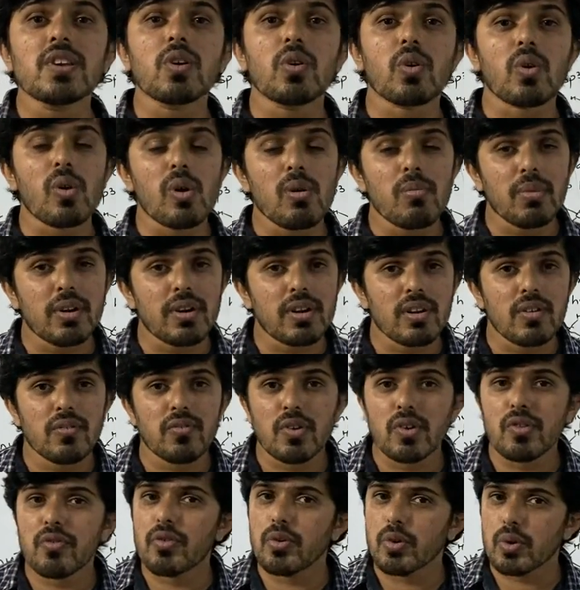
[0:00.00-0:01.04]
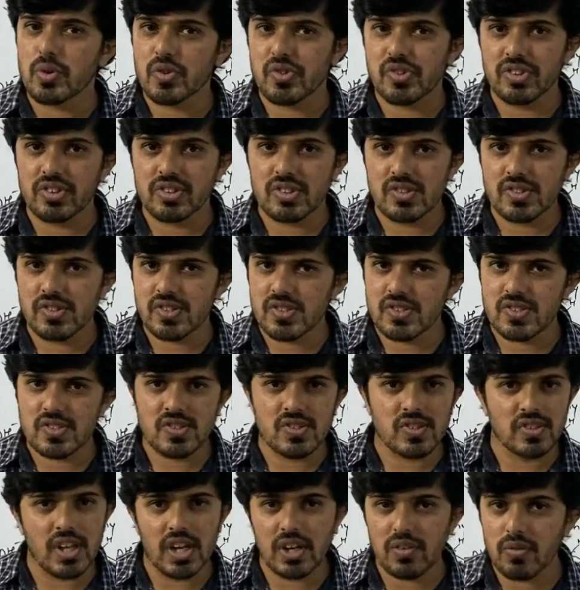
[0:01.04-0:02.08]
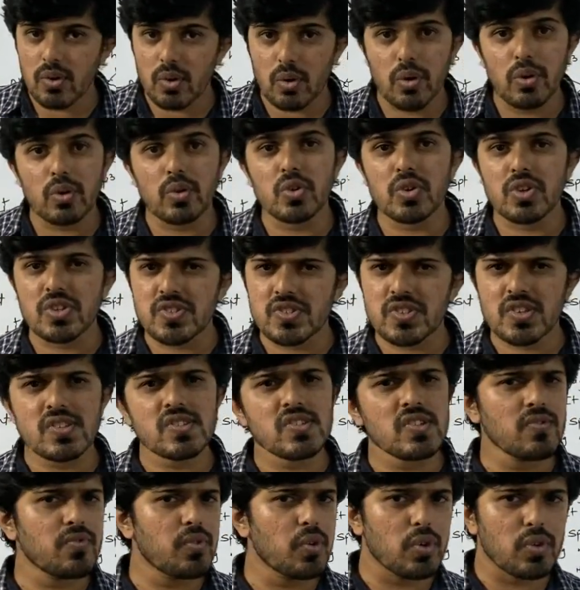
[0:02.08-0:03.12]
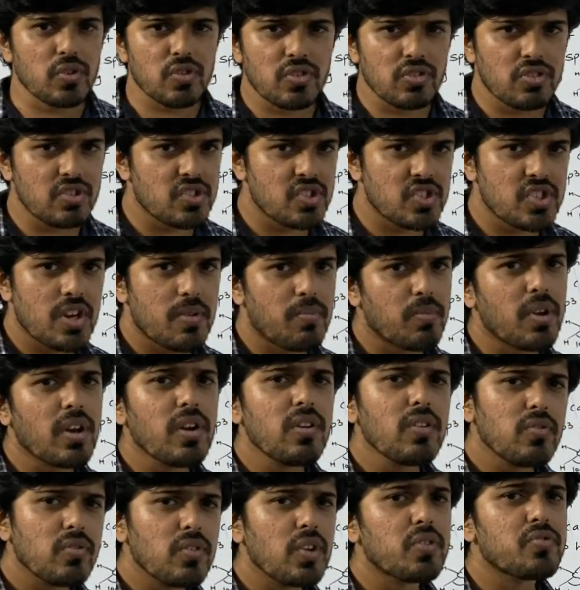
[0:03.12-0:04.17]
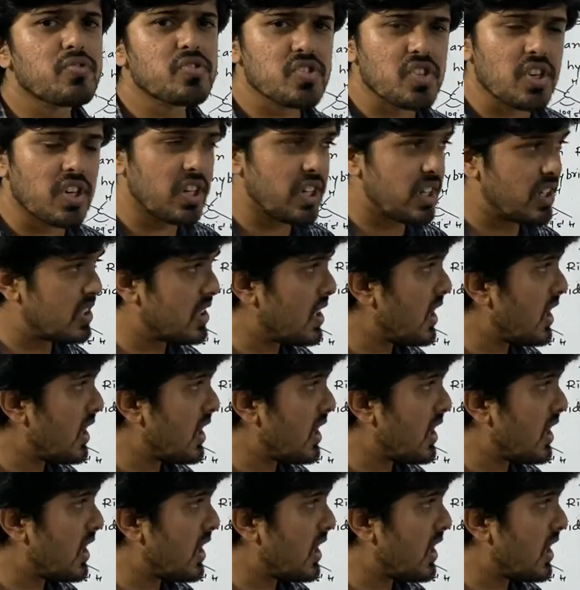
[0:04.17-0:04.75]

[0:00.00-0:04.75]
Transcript: raw material for photosynthesis that we are going to discuss in photosynthesis chapter. We have studied